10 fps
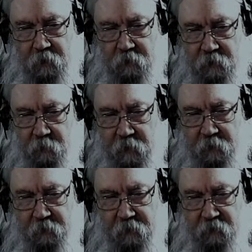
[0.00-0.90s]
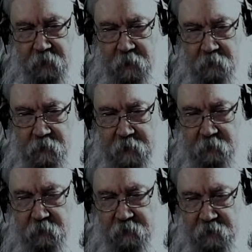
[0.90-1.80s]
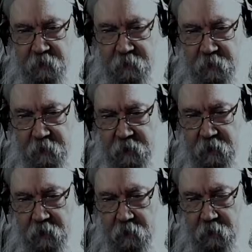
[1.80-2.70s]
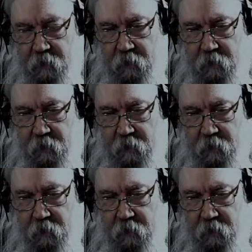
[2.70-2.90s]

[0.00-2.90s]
Let's expand the feelings your characters had your decision. It could be.